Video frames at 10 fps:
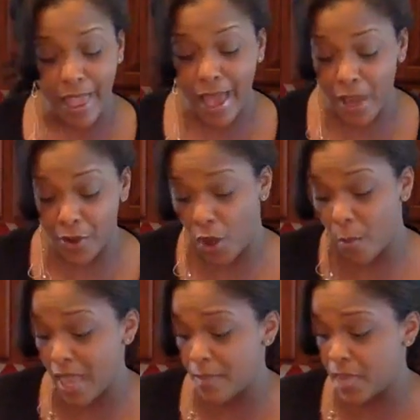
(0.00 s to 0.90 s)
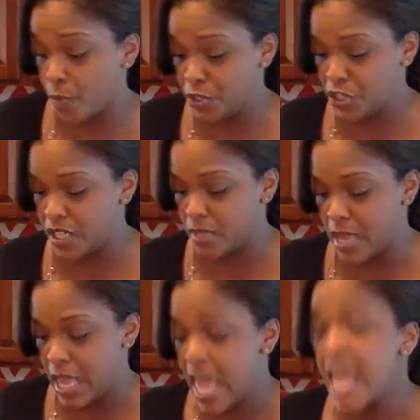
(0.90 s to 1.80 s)
I don't know. Maybe it was just
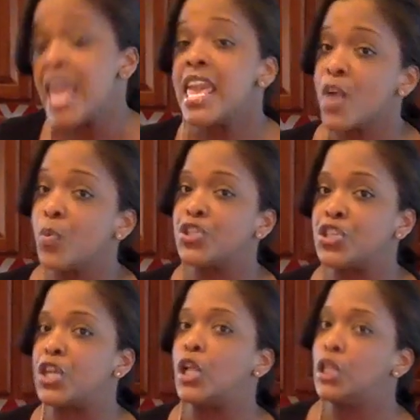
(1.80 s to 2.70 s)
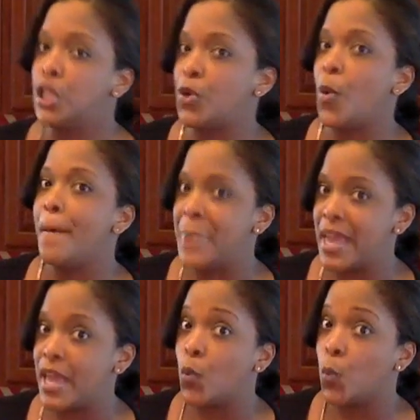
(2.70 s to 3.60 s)
me. It was just a little
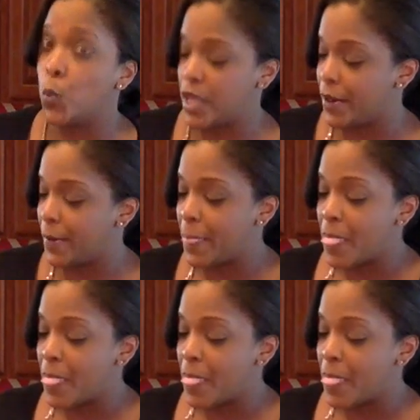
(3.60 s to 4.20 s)
bit weird.